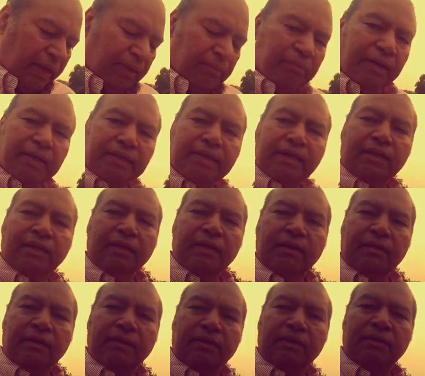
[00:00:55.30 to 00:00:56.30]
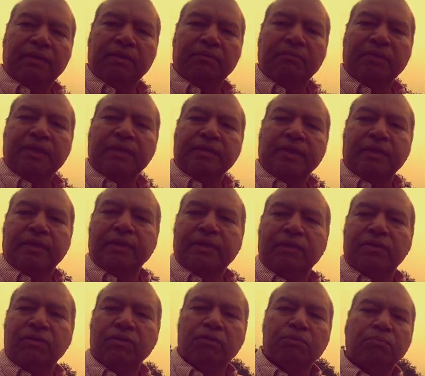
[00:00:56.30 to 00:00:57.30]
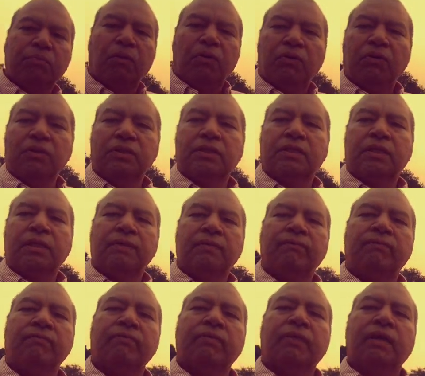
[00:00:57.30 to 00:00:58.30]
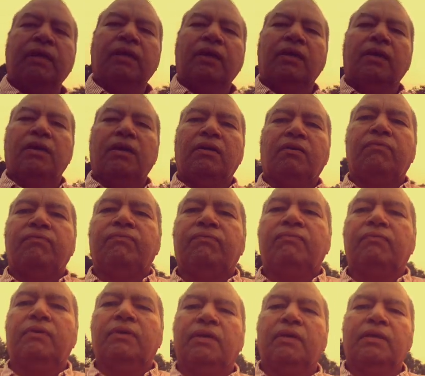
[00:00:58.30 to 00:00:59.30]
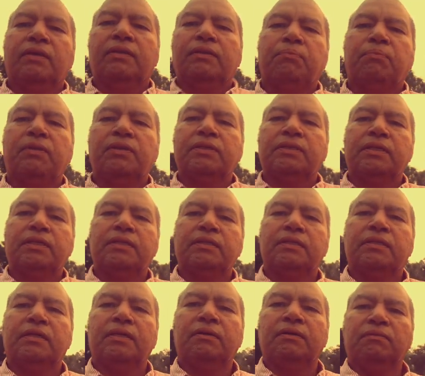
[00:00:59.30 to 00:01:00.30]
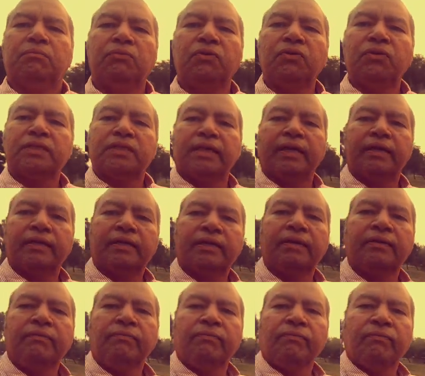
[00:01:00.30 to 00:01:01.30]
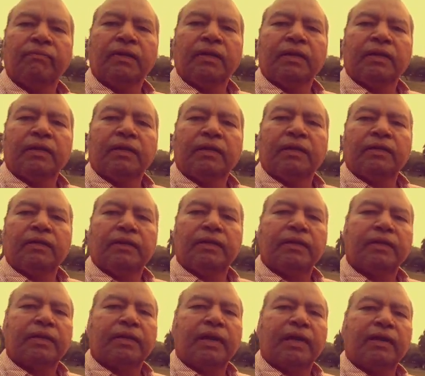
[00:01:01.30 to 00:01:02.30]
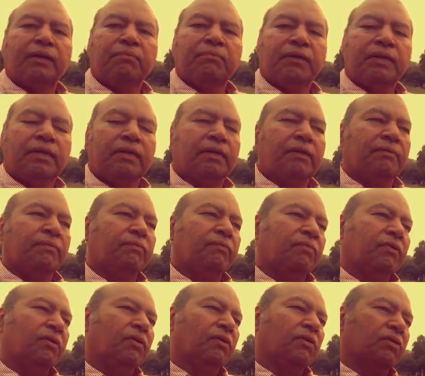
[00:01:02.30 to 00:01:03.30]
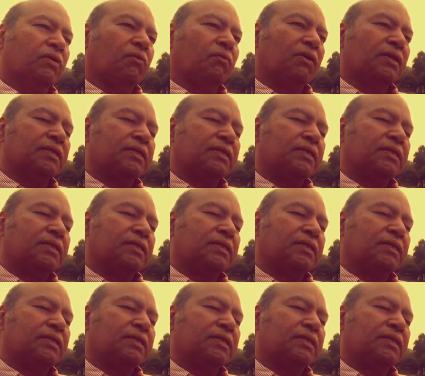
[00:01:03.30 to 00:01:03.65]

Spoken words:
Basically, it means that there are two poles of the person's mood state. There can be, on the one